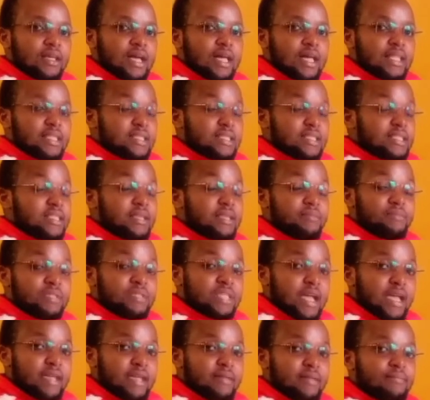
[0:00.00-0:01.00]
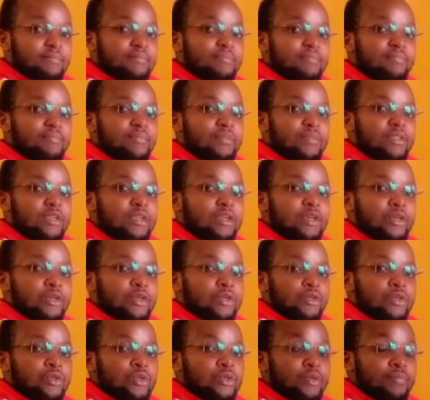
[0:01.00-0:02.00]
At the same time,
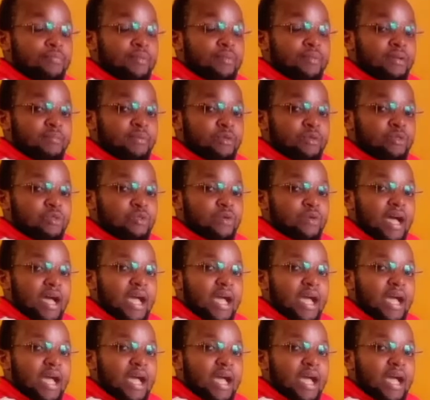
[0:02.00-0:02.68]
you'll be able to